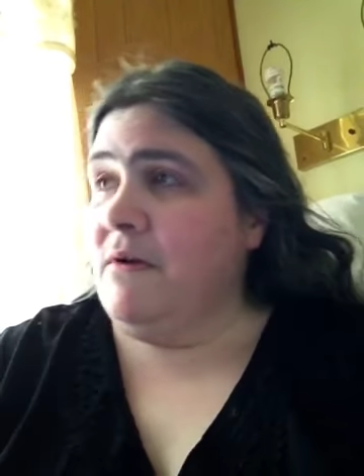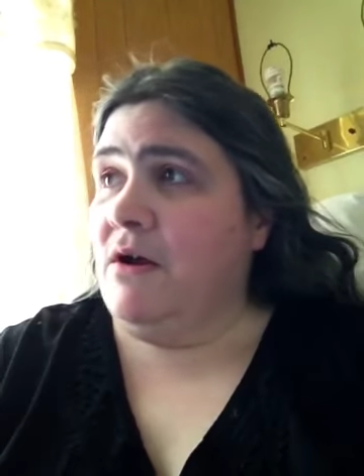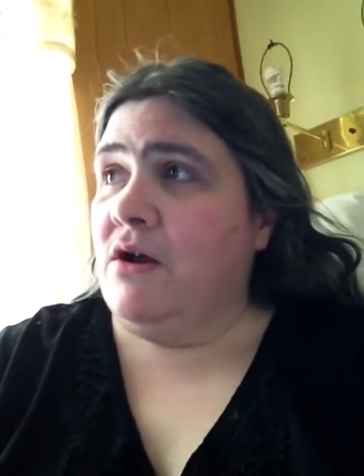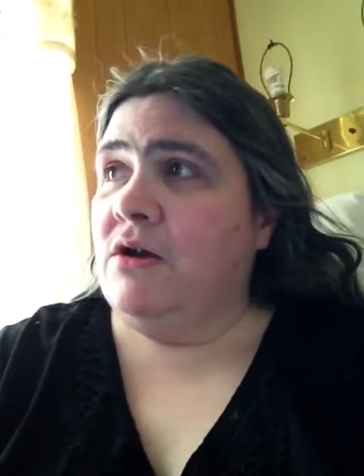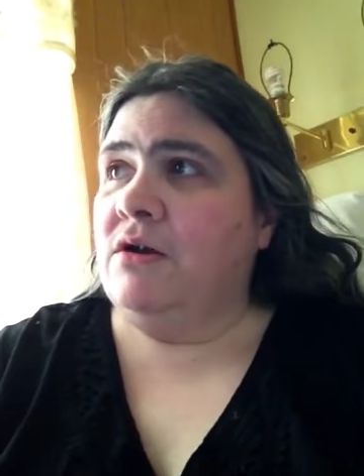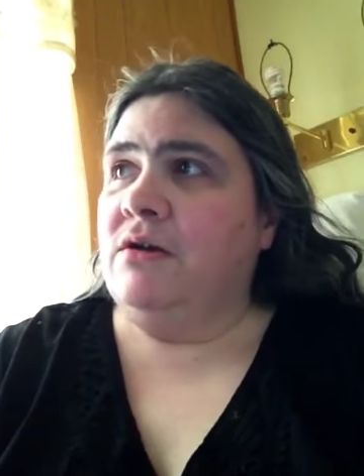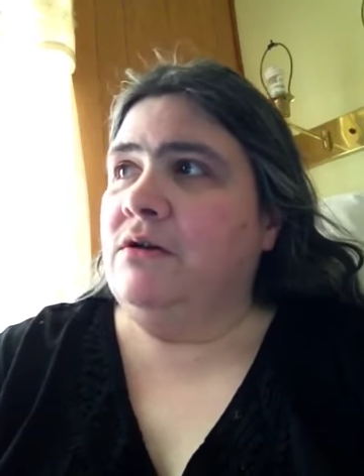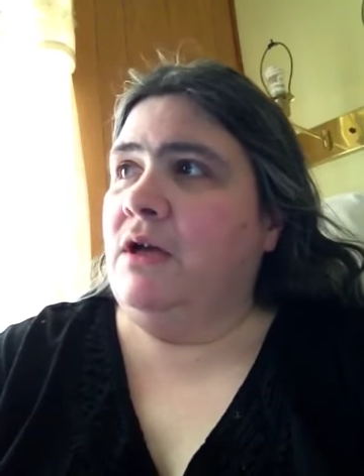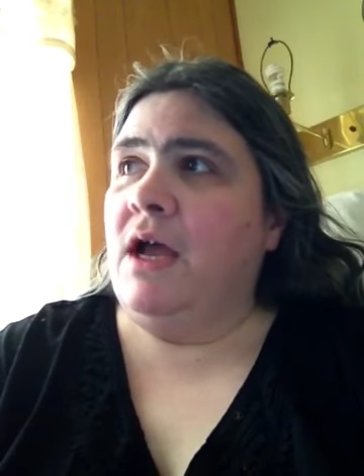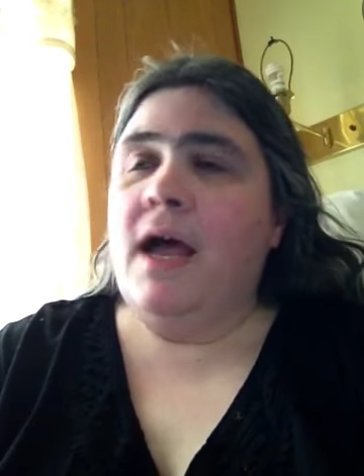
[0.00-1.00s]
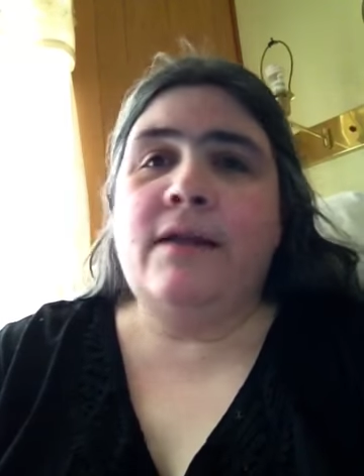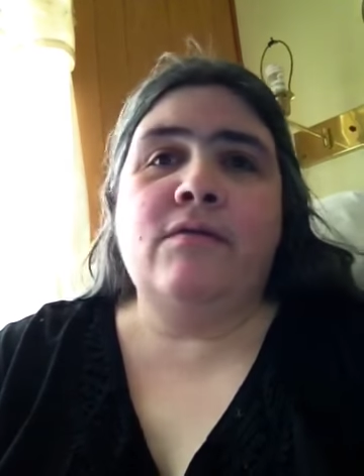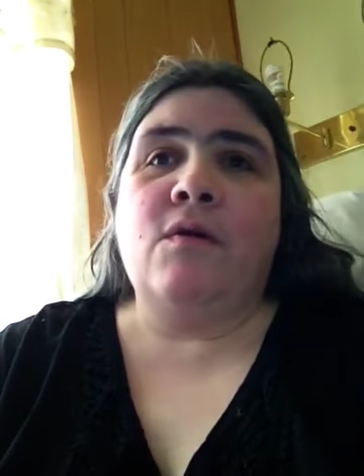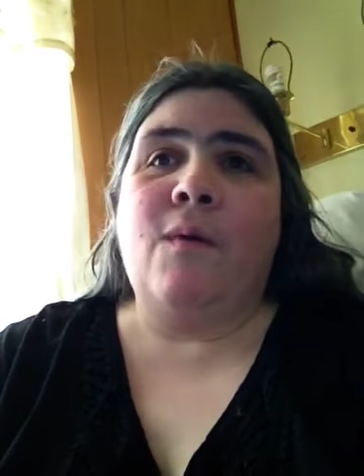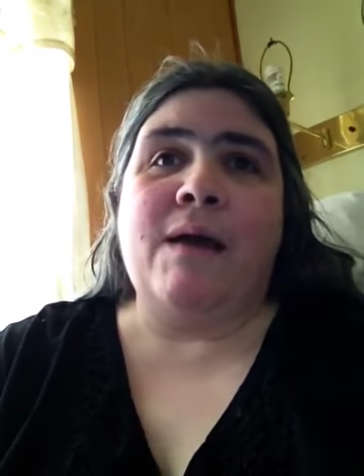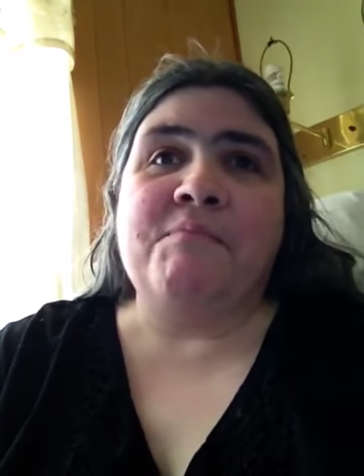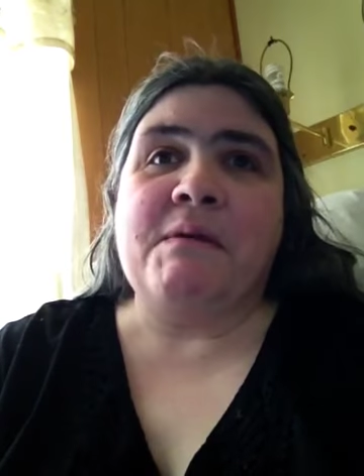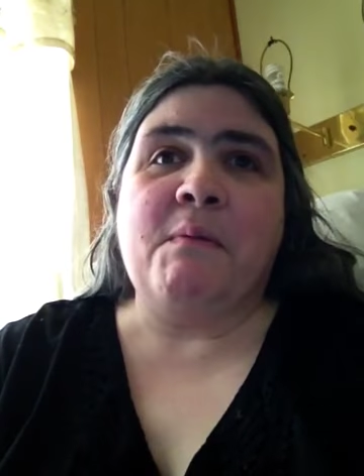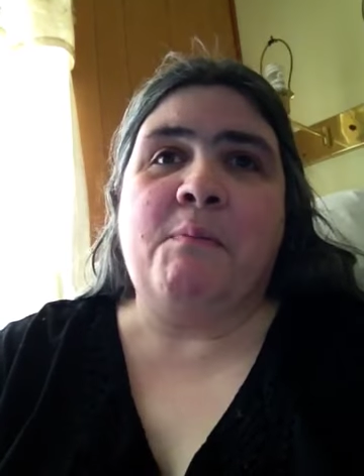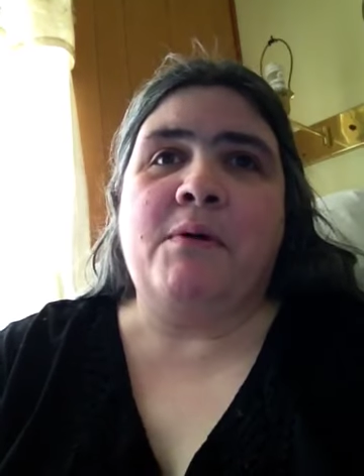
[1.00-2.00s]
Oh, I don't know why
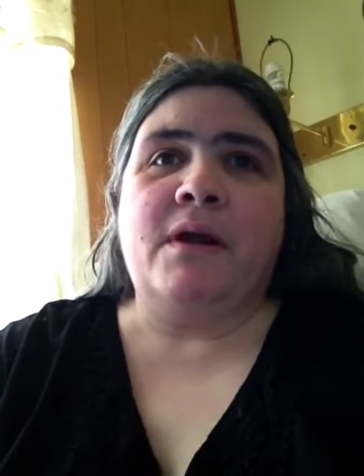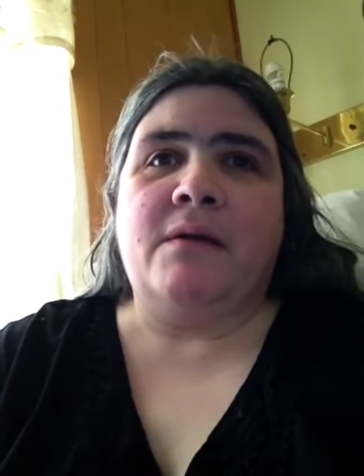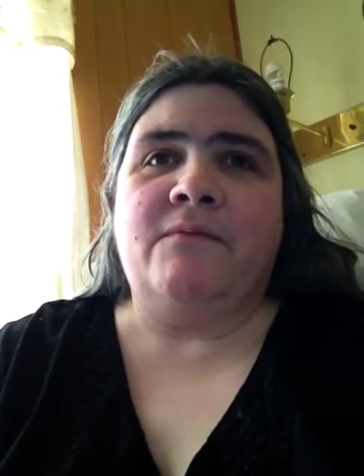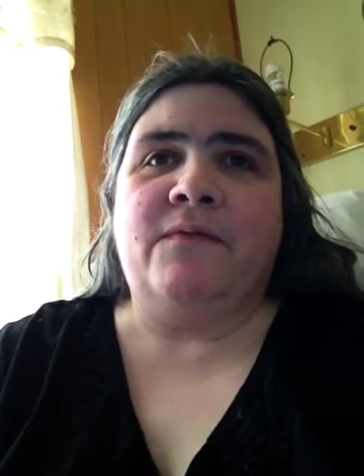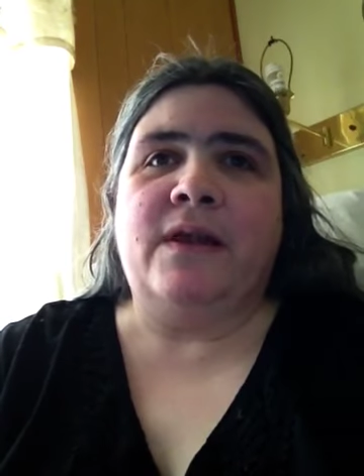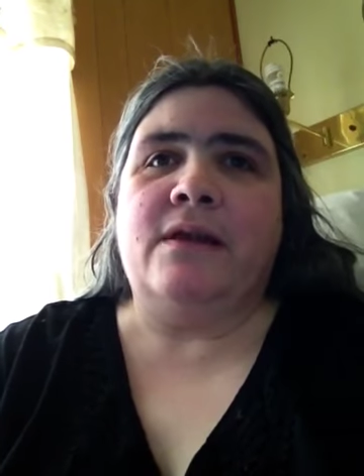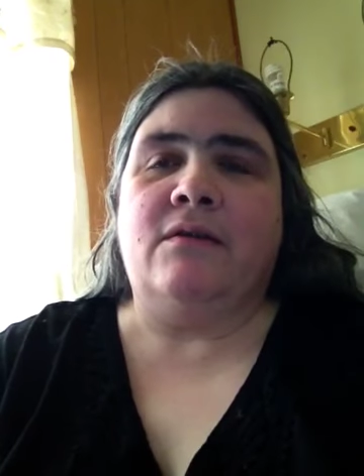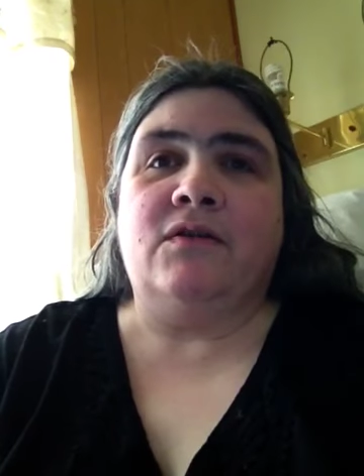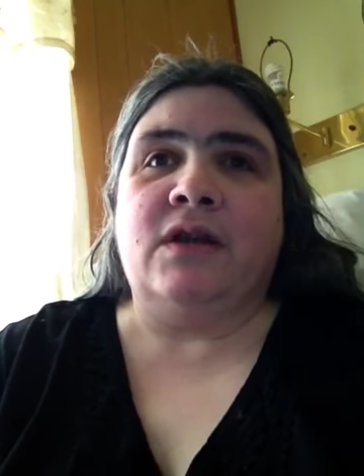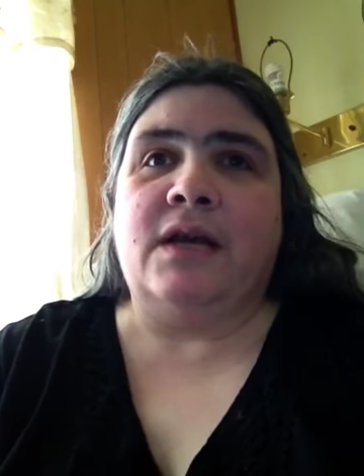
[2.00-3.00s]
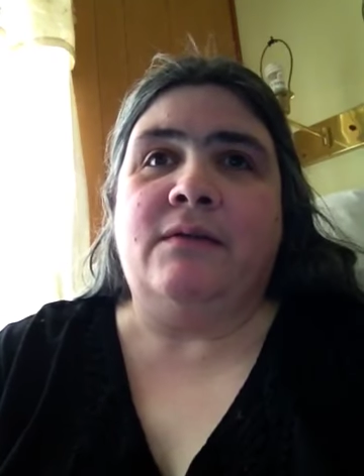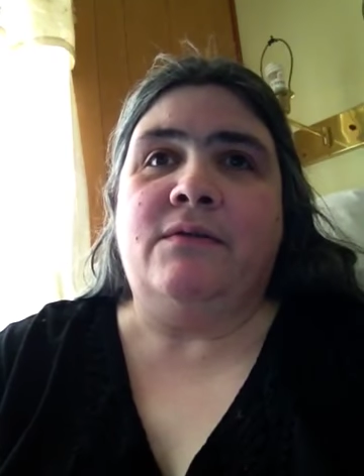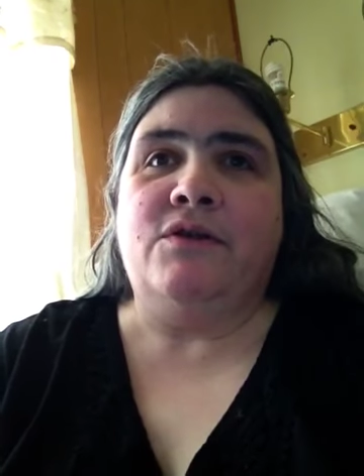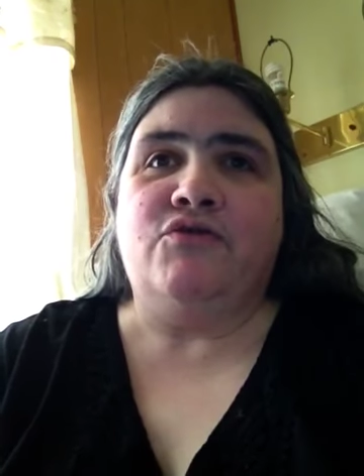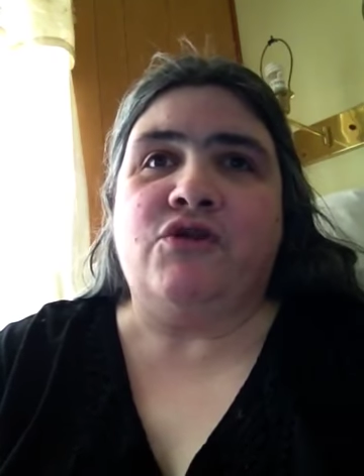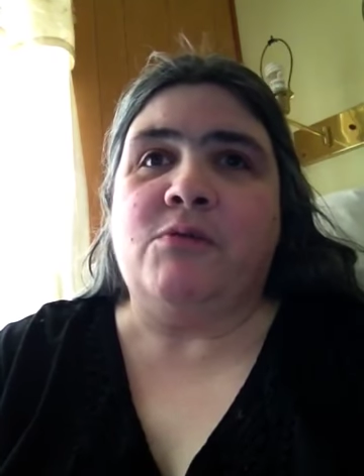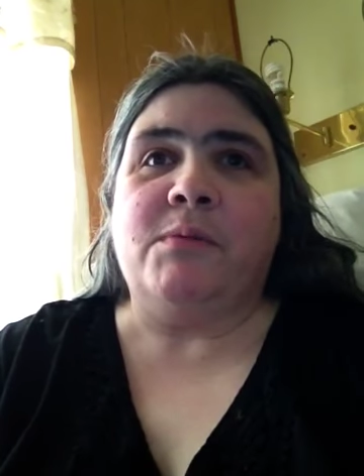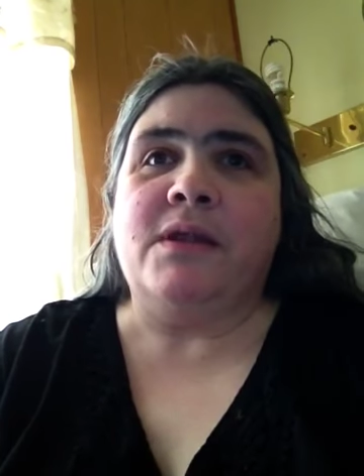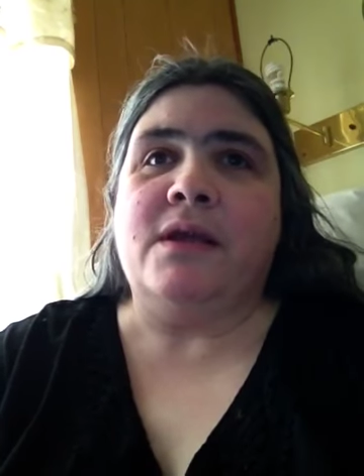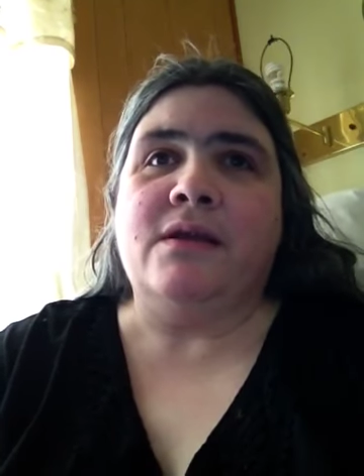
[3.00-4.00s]
people put up videos on
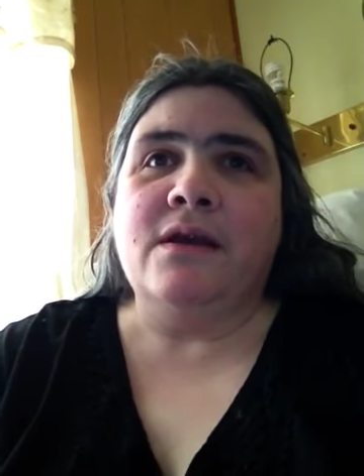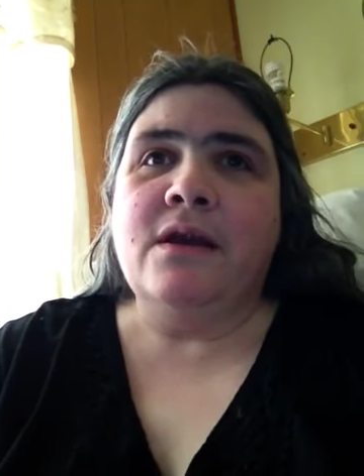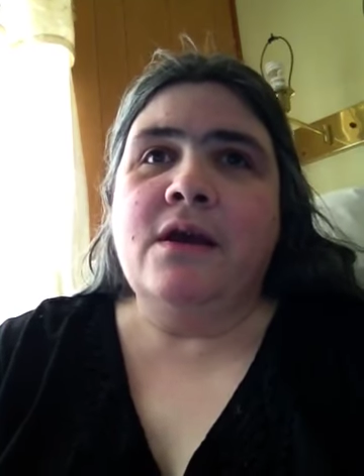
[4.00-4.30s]
YouTube and